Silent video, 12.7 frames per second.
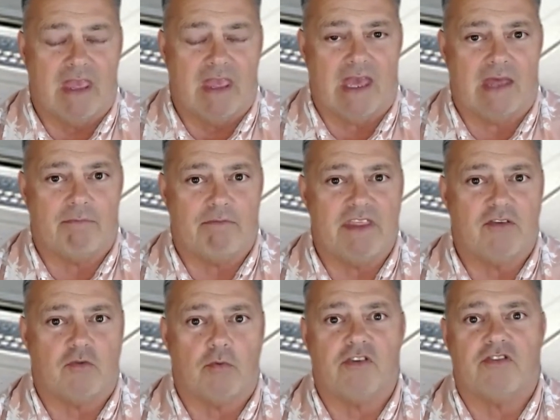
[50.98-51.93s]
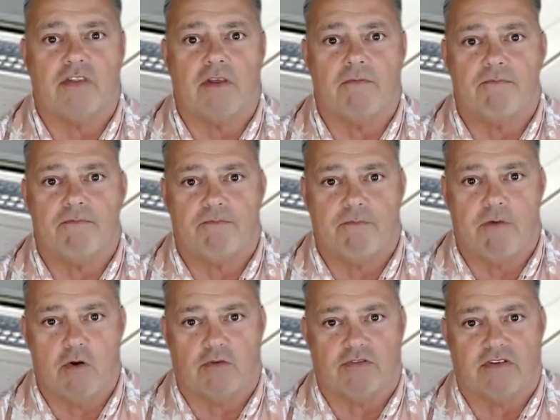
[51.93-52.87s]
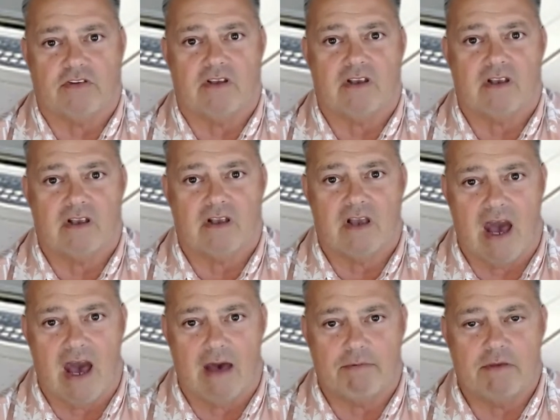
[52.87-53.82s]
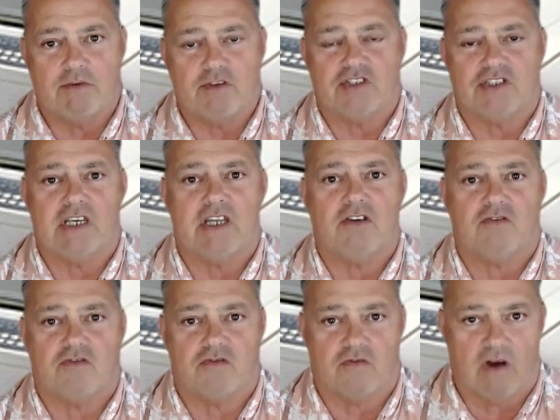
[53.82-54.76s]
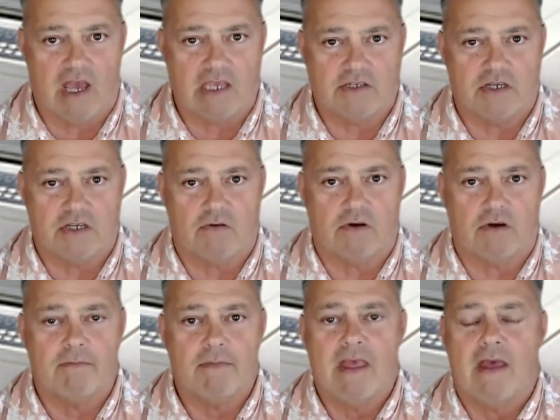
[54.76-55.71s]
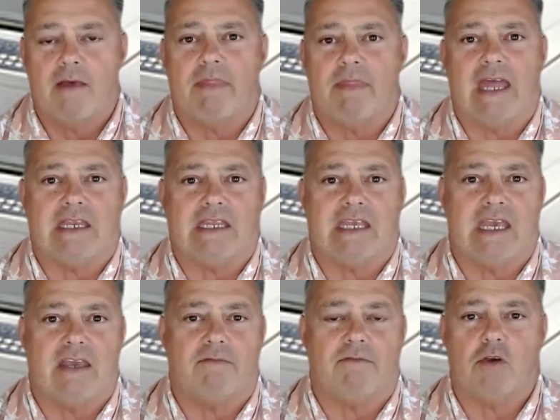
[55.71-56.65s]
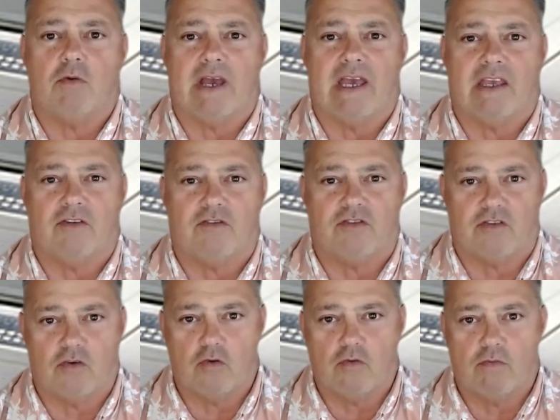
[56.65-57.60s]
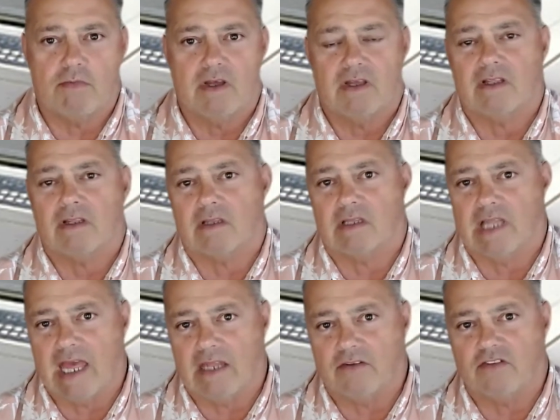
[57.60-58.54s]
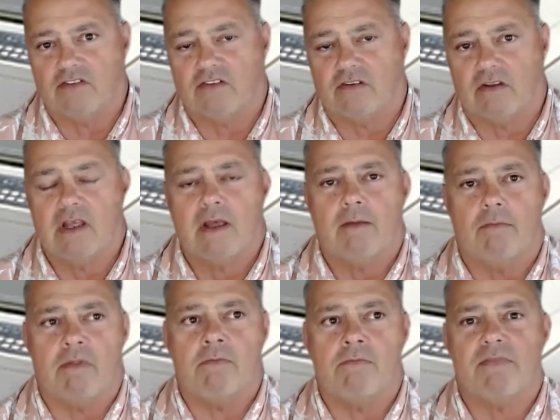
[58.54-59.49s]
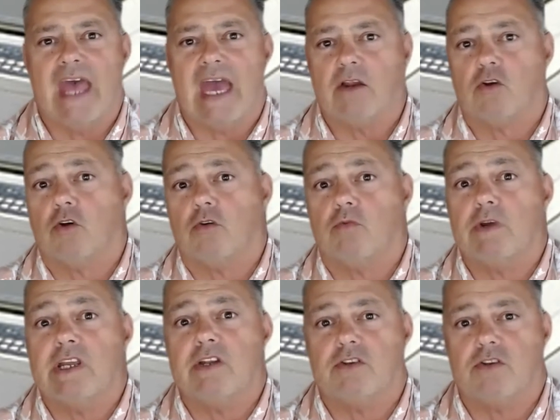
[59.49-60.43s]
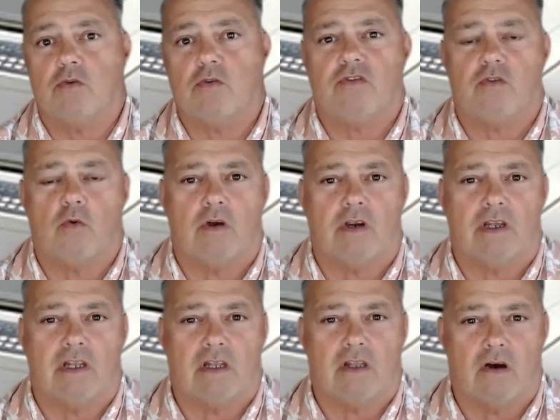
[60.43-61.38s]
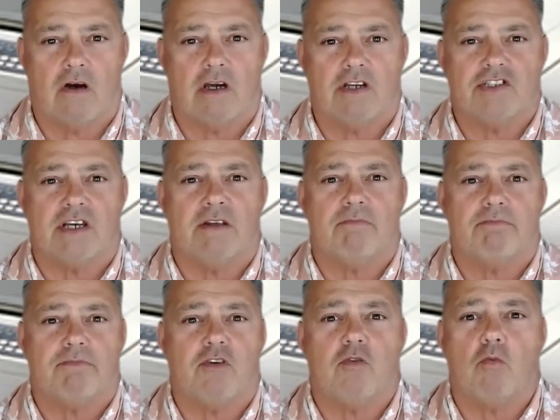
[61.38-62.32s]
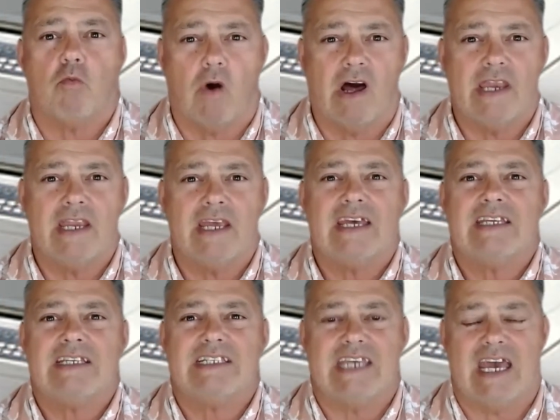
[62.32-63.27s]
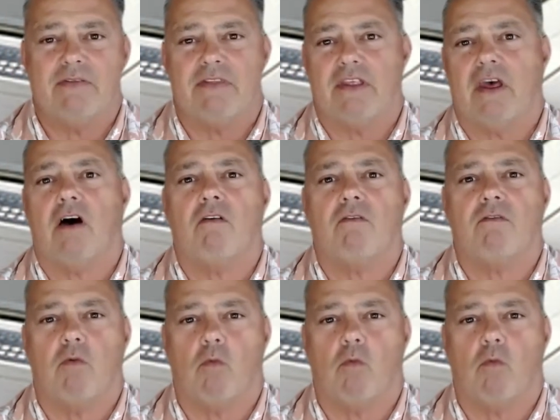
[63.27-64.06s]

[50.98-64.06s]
And this was the first copy machine dry toner that gave you a zoom lens that could reduce or enlarge up to 1/10 of